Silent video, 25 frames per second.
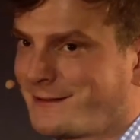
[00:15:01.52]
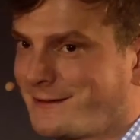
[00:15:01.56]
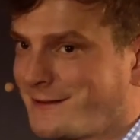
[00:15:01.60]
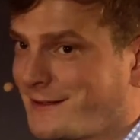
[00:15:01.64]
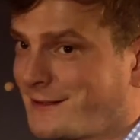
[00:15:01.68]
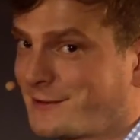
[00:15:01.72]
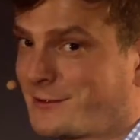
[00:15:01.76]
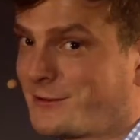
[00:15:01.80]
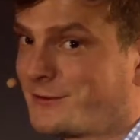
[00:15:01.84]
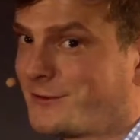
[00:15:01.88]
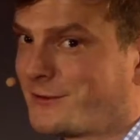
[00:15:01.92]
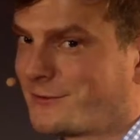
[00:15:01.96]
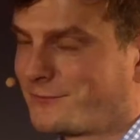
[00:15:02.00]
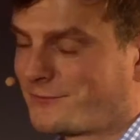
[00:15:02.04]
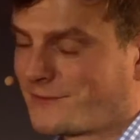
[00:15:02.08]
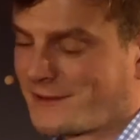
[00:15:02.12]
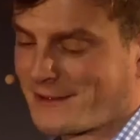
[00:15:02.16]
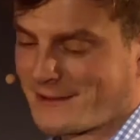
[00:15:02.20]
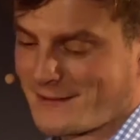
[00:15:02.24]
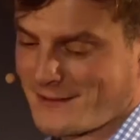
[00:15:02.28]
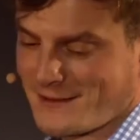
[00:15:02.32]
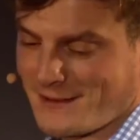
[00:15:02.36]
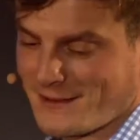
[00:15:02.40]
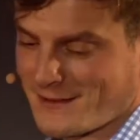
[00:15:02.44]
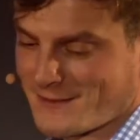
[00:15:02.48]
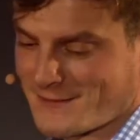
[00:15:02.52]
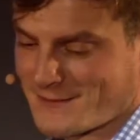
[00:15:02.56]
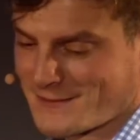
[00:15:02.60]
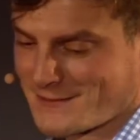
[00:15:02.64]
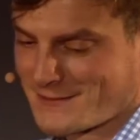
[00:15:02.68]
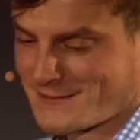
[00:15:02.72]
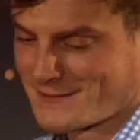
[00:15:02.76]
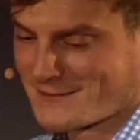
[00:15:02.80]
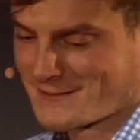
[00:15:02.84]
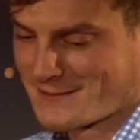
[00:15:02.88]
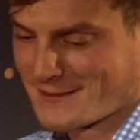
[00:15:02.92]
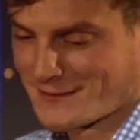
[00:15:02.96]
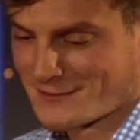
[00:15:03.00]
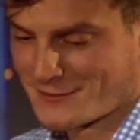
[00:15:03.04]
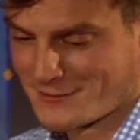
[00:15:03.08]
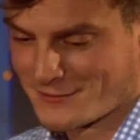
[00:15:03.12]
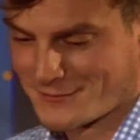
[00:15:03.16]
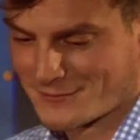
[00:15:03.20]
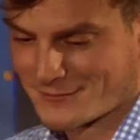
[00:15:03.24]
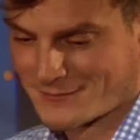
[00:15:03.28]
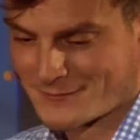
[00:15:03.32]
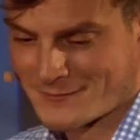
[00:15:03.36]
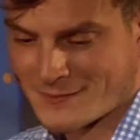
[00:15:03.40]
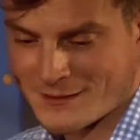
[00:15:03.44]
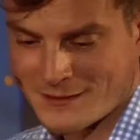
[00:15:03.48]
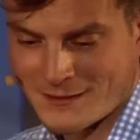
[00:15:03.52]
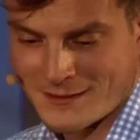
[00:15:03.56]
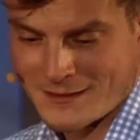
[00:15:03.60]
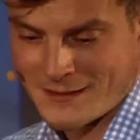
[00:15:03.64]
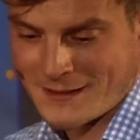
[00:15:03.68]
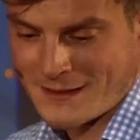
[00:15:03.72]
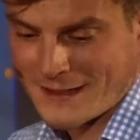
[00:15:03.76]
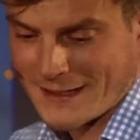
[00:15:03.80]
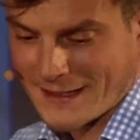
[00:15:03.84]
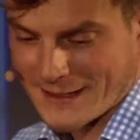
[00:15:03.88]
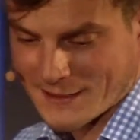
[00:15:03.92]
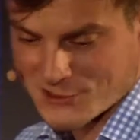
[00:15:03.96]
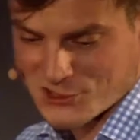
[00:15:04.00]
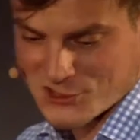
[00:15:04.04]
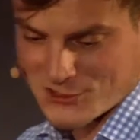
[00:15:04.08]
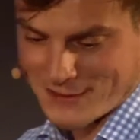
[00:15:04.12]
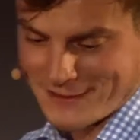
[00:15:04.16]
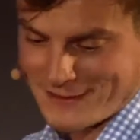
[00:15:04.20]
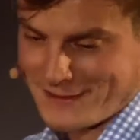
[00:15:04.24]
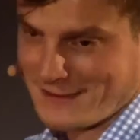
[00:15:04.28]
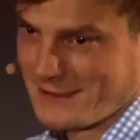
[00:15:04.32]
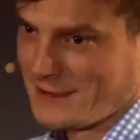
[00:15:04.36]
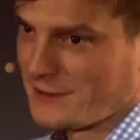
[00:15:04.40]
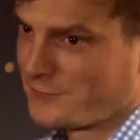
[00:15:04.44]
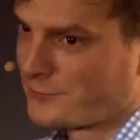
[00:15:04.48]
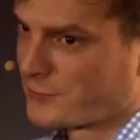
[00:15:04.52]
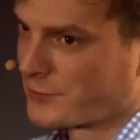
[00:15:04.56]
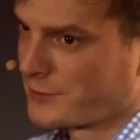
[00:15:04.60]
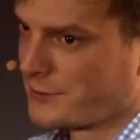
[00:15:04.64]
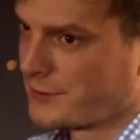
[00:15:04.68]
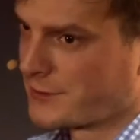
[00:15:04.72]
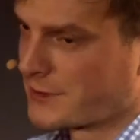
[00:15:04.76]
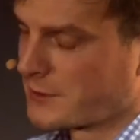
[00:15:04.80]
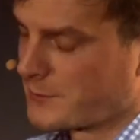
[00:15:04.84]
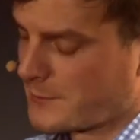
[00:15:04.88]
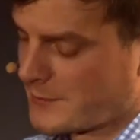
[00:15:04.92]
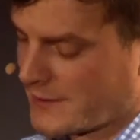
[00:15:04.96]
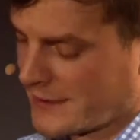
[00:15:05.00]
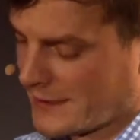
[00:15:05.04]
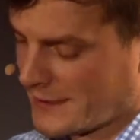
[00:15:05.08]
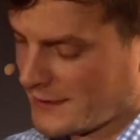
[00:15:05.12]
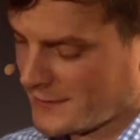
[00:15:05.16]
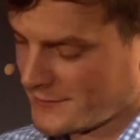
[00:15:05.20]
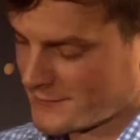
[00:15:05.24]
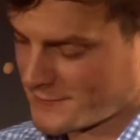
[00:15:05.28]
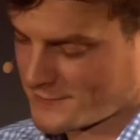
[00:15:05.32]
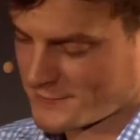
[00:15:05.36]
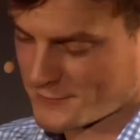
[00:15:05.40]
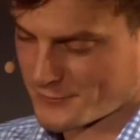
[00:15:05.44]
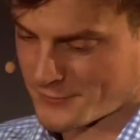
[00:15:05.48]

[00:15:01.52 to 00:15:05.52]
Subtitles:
that you don't find the assets that you actually need for your campaigns